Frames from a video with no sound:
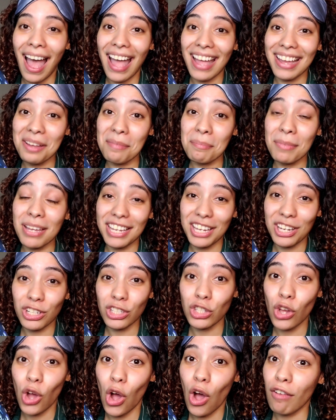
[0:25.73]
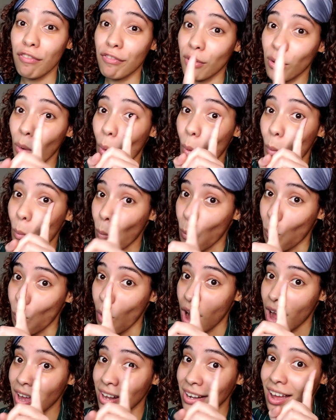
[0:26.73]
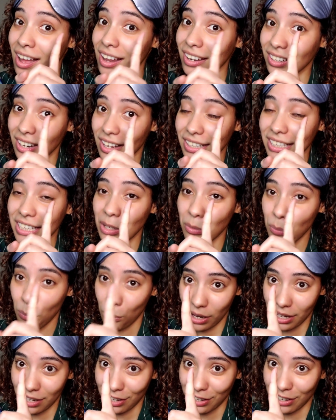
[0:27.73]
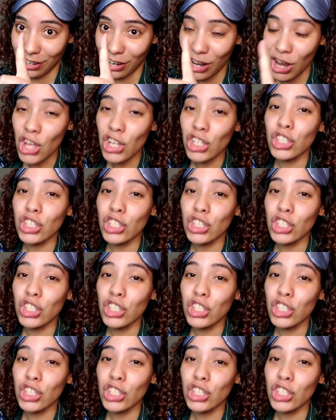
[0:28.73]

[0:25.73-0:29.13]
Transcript: I am here to offer one lucky winner